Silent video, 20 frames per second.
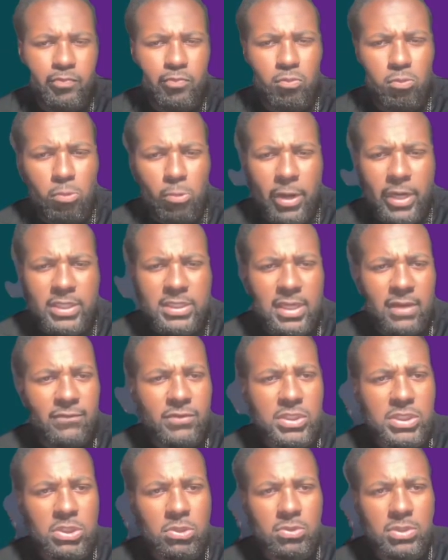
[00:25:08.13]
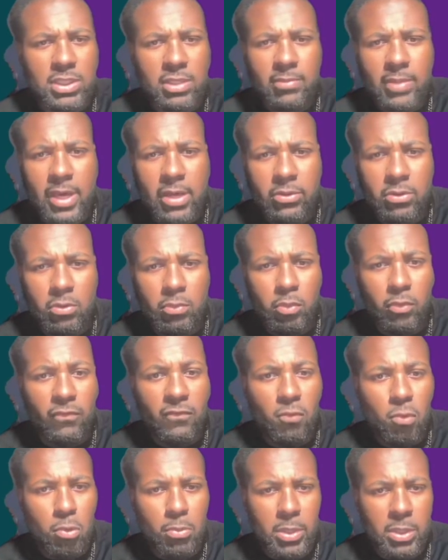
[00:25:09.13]
ranked every single team and how they're
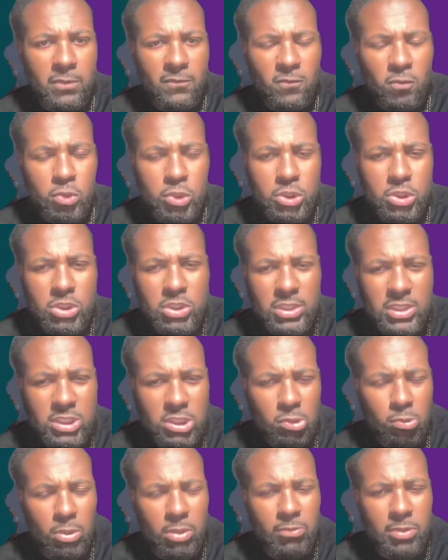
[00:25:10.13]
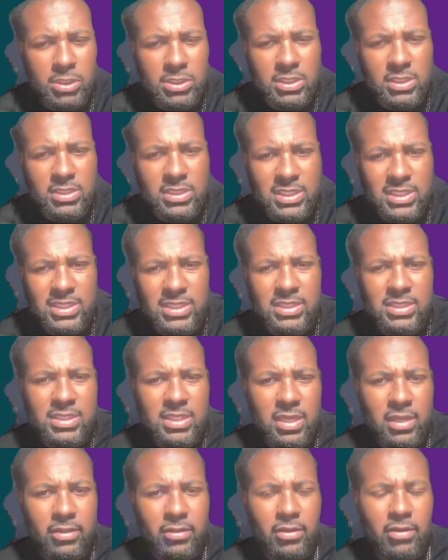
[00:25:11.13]
performing the first 3 weeks of the season.
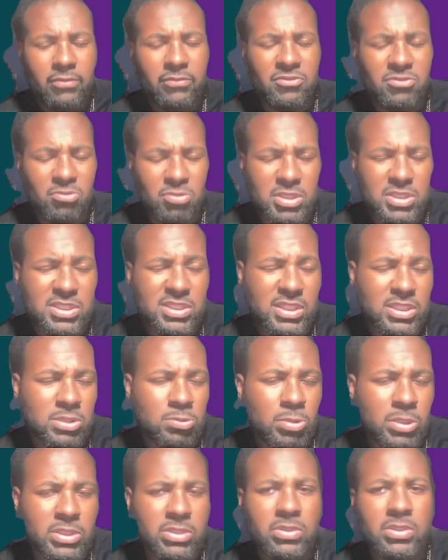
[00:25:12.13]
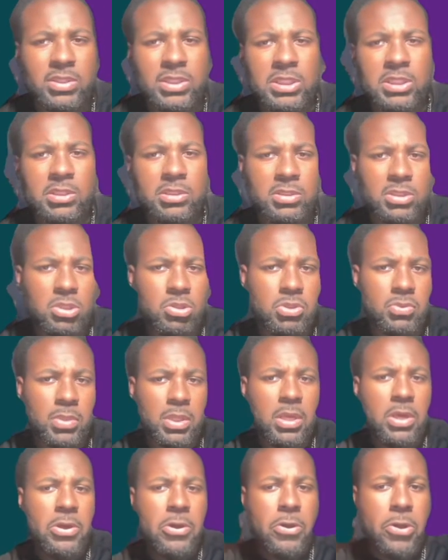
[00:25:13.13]
6 weeks of the season, excuse
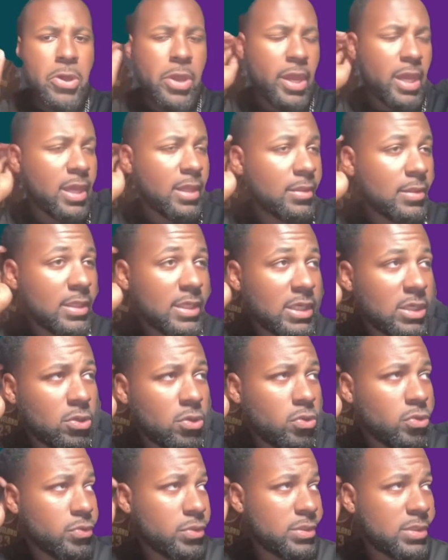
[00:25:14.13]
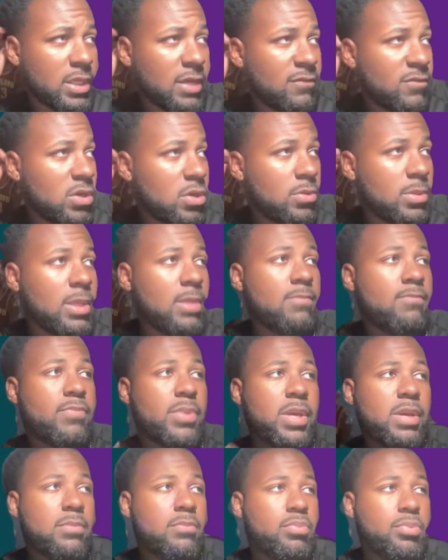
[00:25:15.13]
me. And the Eagles, even though they've
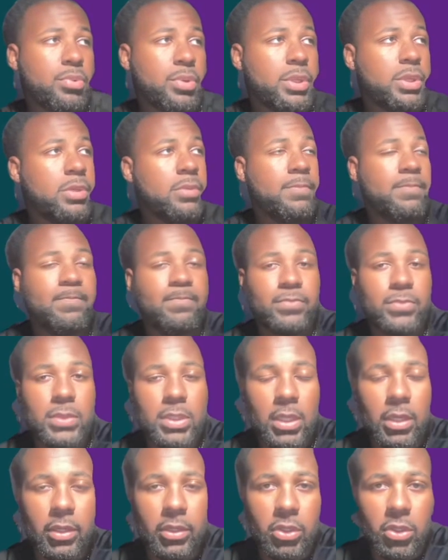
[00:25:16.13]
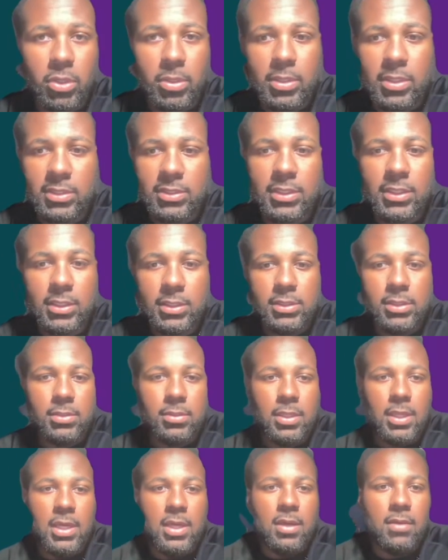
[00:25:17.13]
been pretty good this season,
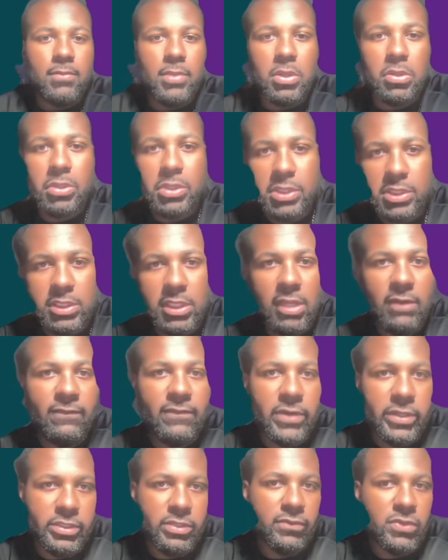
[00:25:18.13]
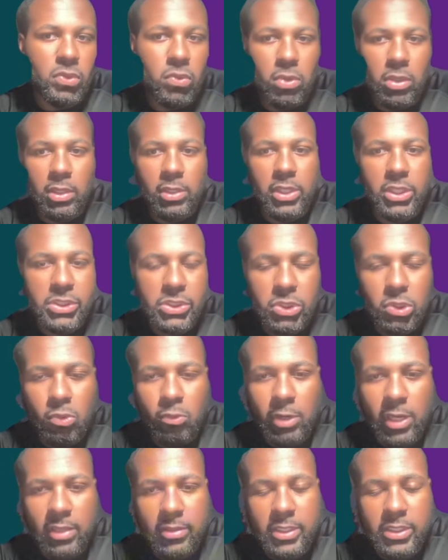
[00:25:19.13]
they have been on the slugfest tour. They lost 2
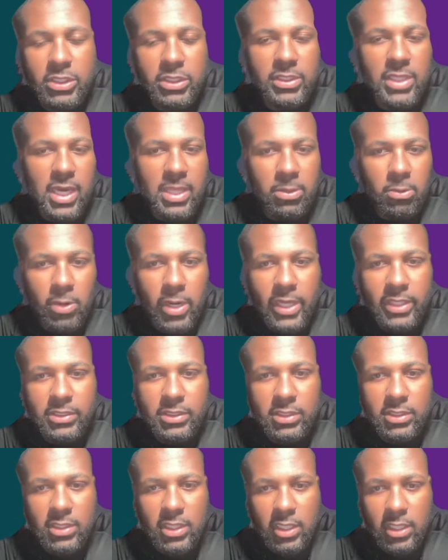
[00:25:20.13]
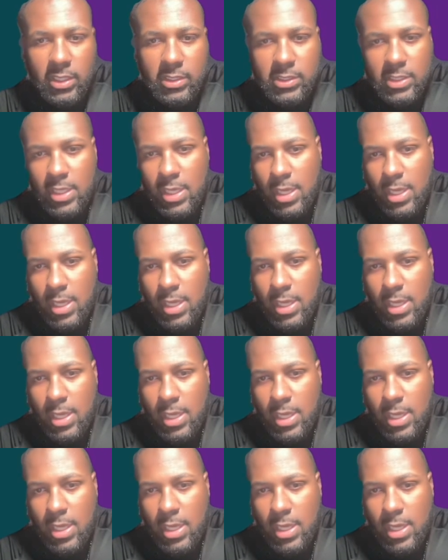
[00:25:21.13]
weight. They just got their asses kicked